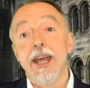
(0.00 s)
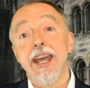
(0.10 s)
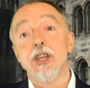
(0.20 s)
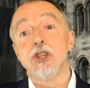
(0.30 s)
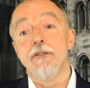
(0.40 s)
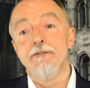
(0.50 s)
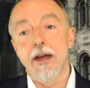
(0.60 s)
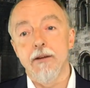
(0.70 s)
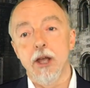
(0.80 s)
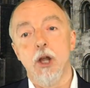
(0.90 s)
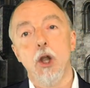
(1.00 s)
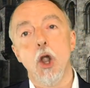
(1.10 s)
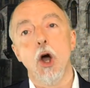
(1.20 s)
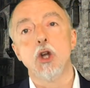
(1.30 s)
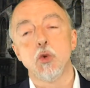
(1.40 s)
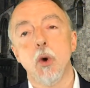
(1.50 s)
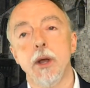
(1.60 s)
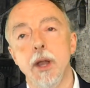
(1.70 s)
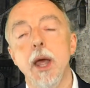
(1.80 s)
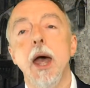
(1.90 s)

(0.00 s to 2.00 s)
it's a very large one,